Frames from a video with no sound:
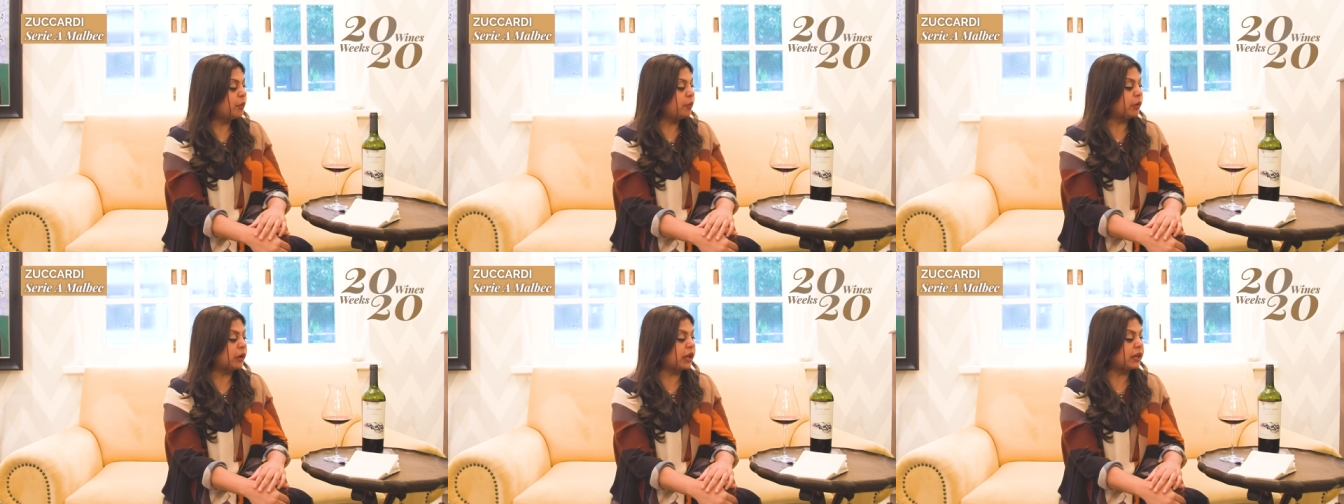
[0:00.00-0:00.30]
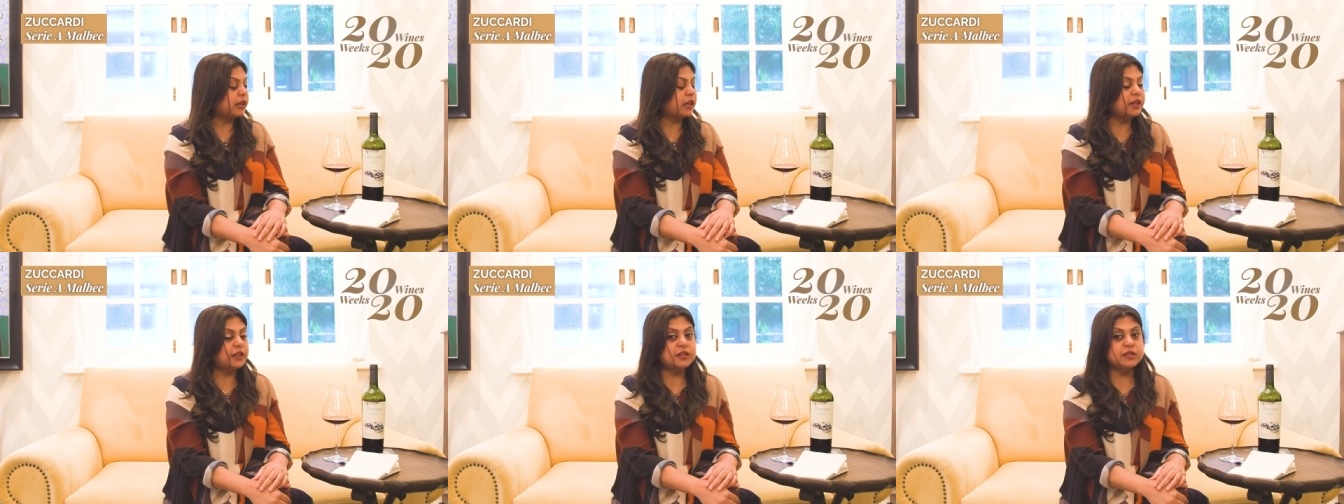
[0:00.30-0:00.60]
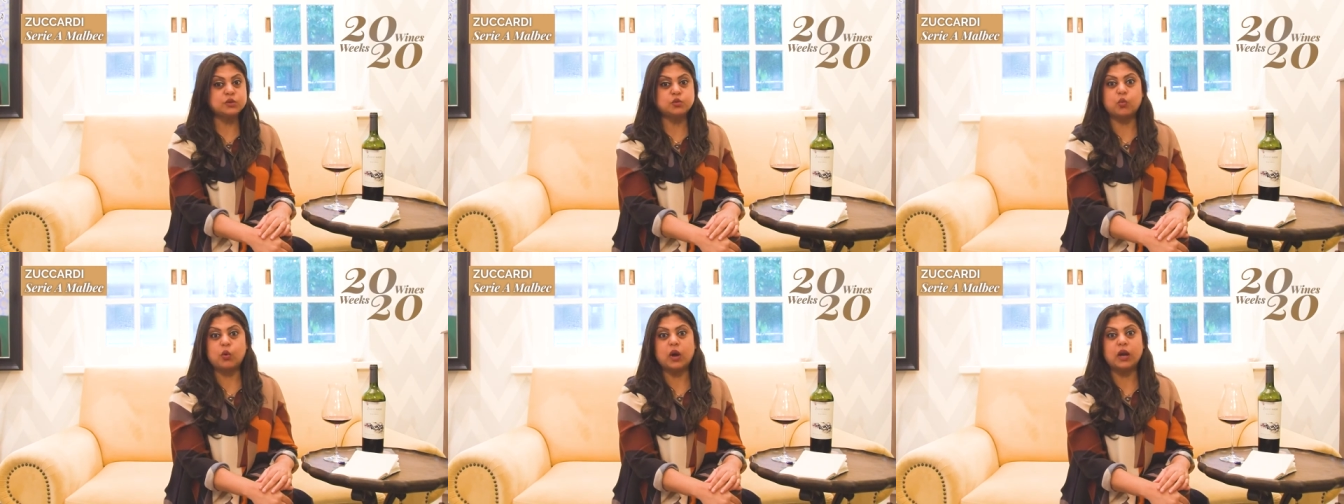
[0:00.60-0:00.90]
But I think
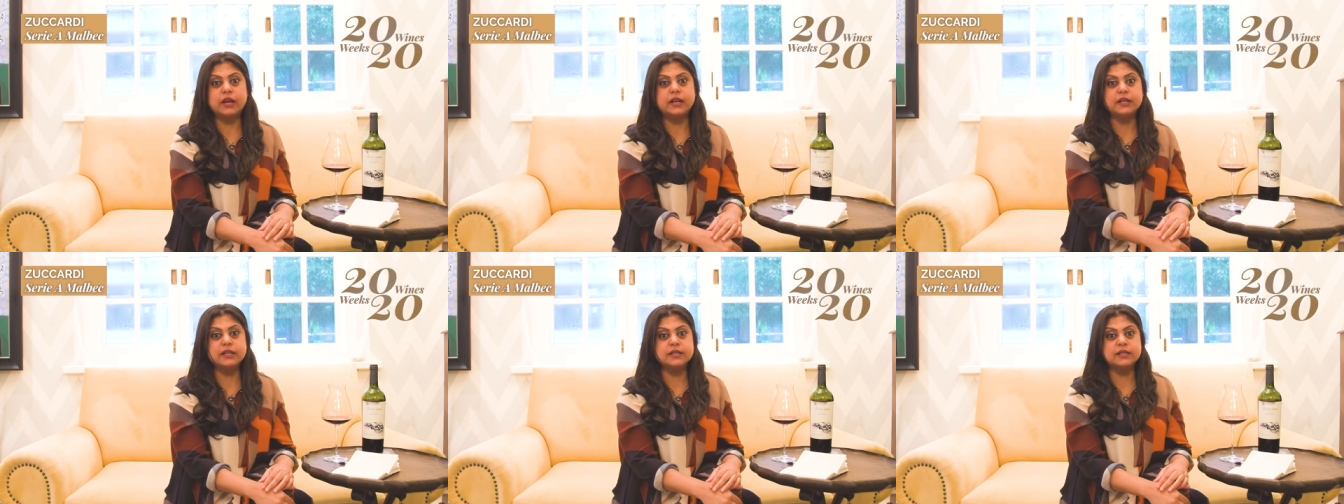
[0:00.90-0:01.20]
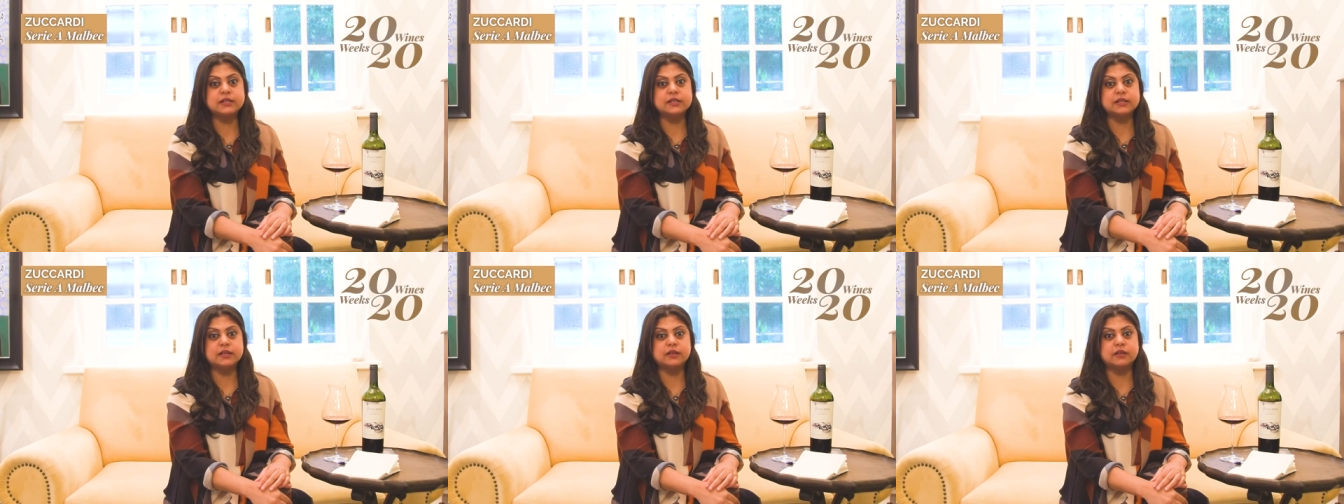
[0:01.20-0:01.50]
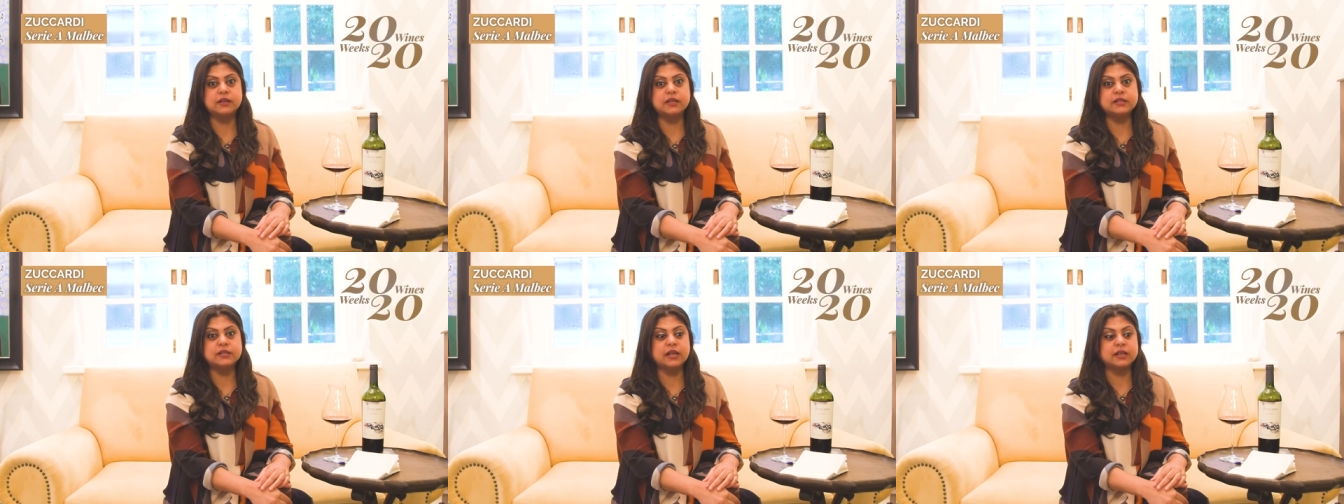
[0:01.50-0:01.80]
this wine is
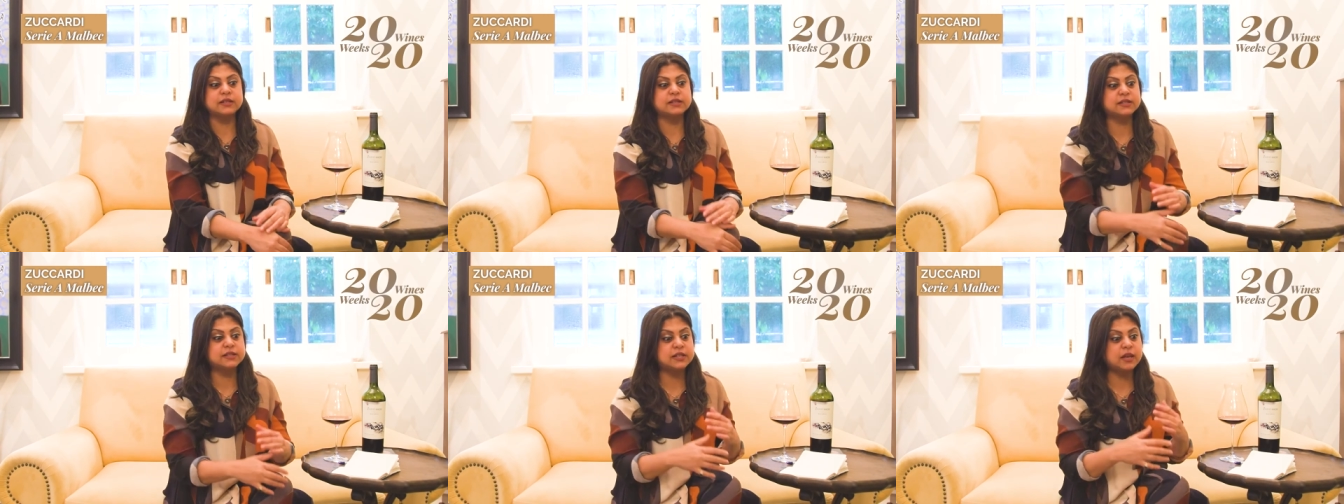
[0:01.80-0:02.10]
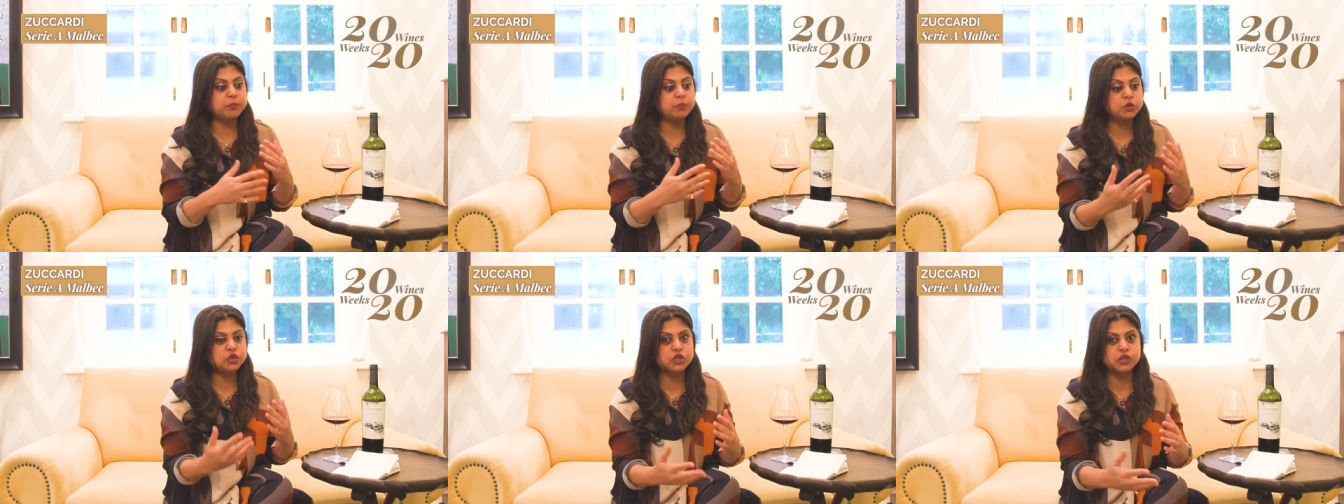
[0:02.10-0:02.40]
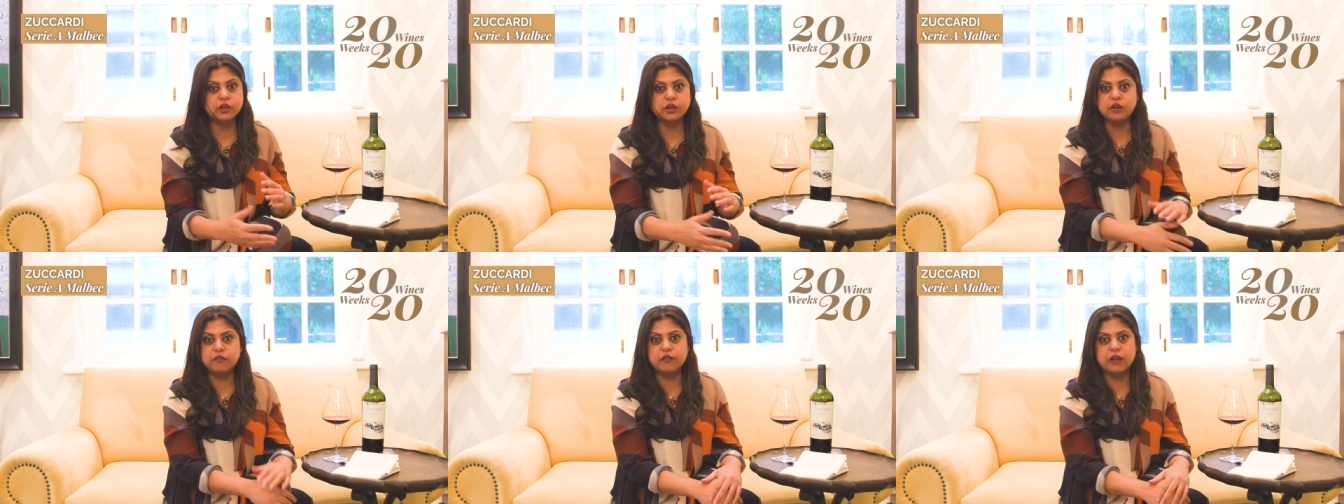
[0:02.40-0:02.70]

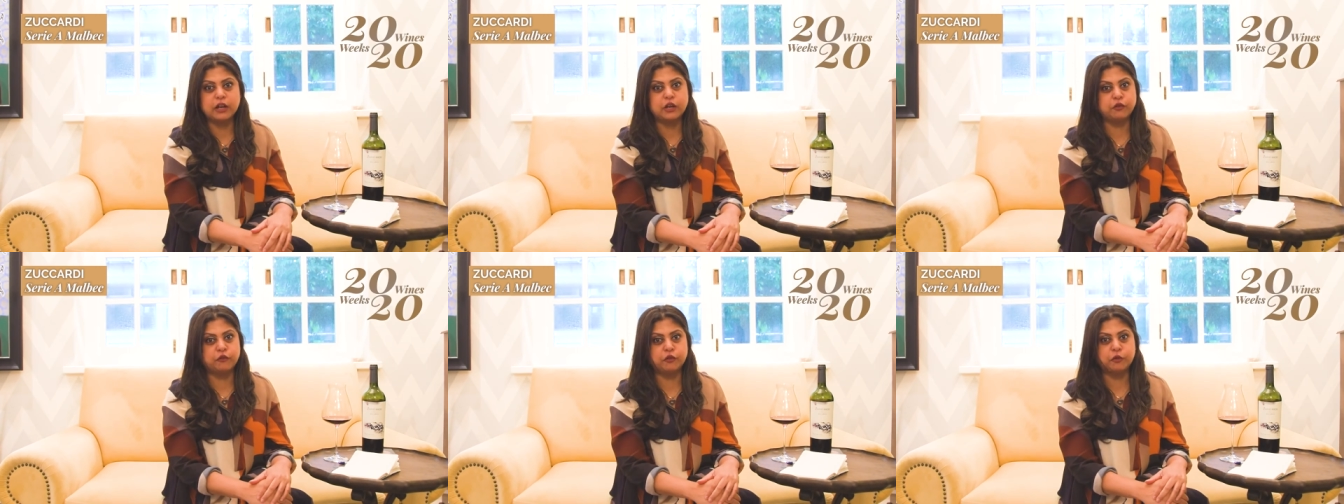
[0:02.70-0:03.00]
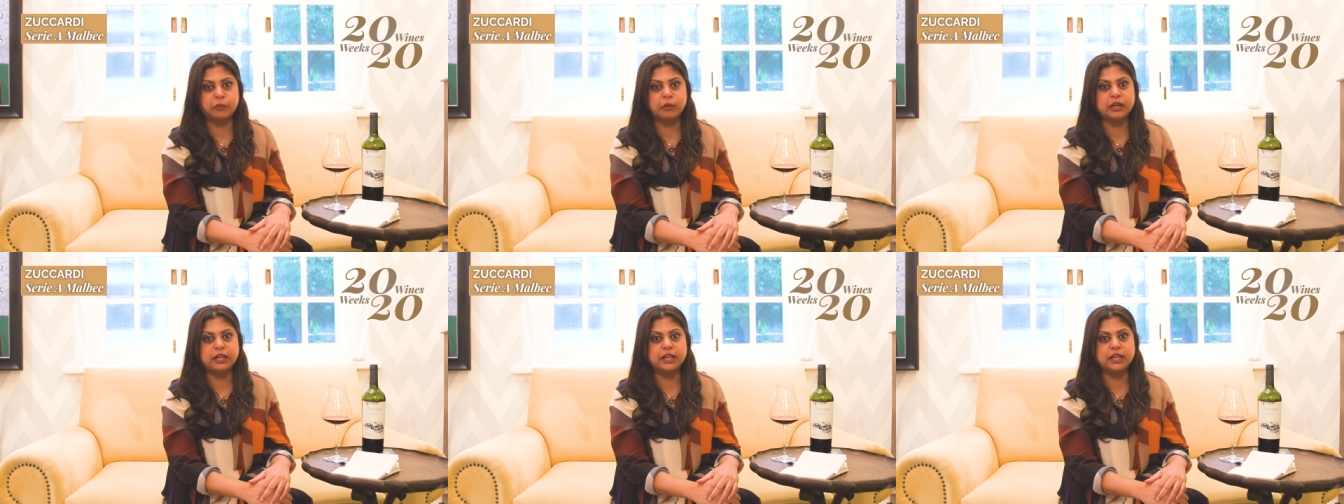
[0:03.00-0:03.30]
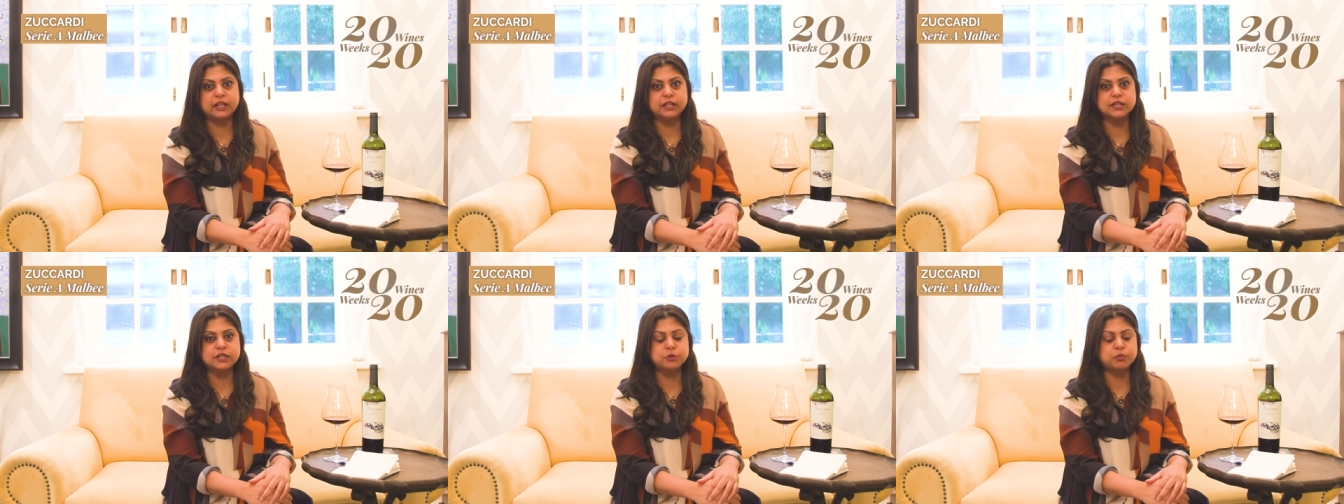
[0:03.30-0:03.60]
exceptional value for money
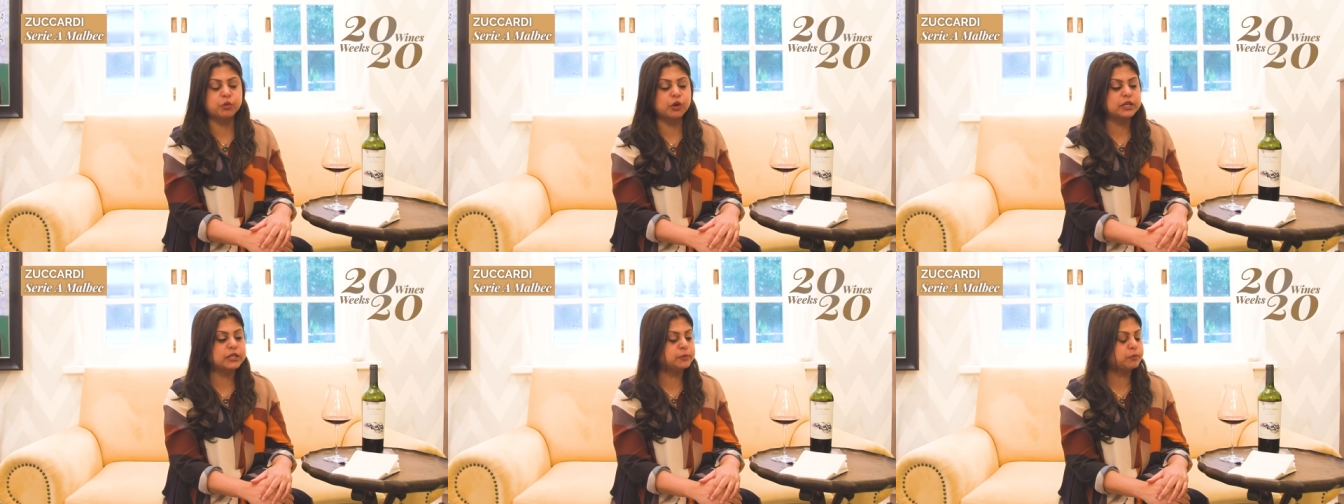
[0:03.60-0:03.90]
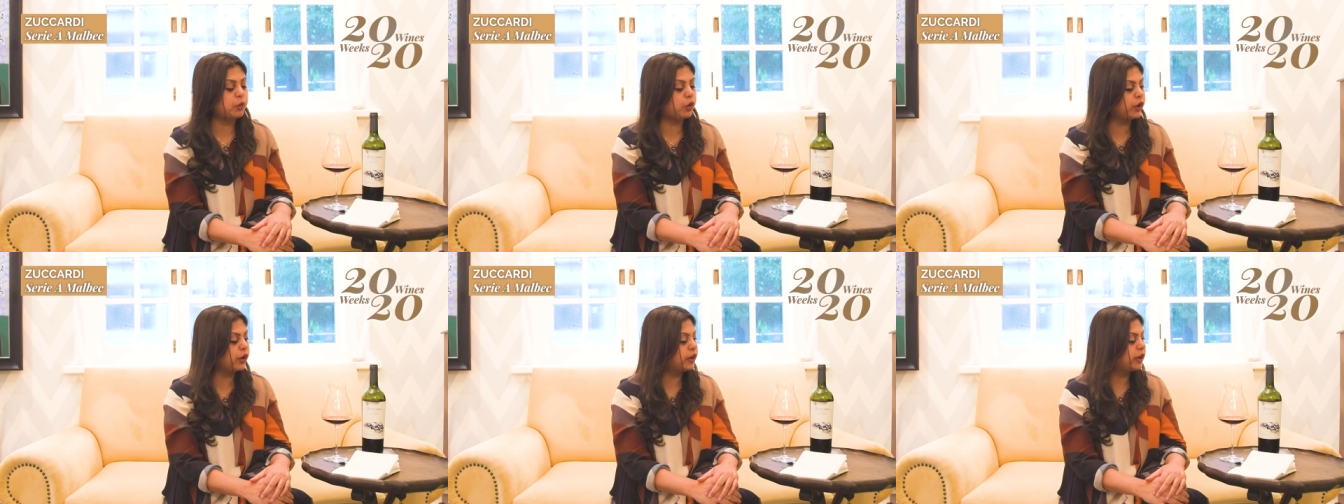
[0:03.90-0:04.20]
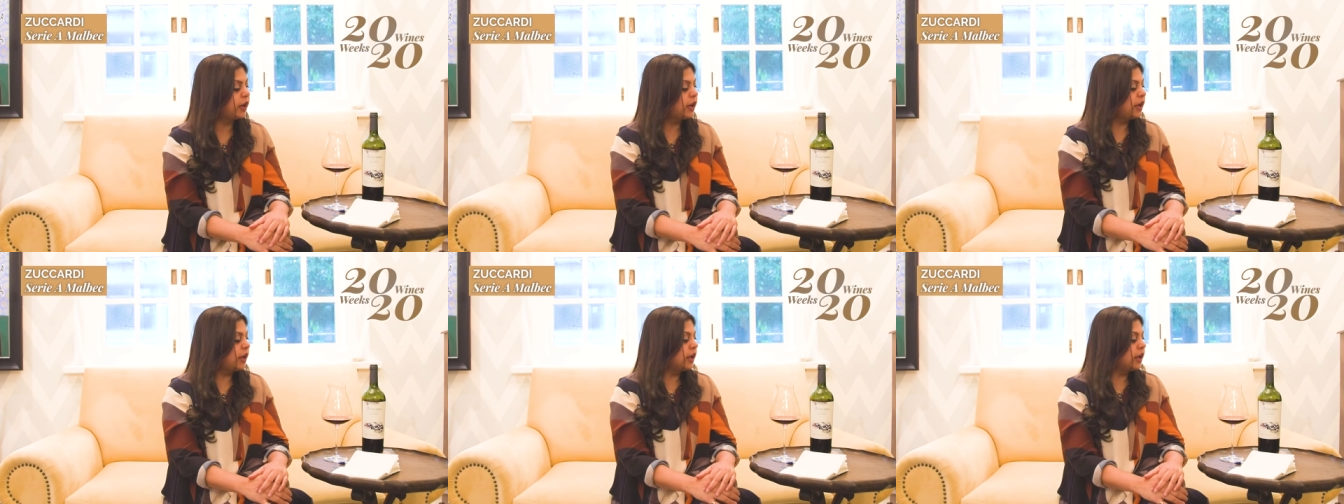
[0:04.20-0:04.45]
at this price point.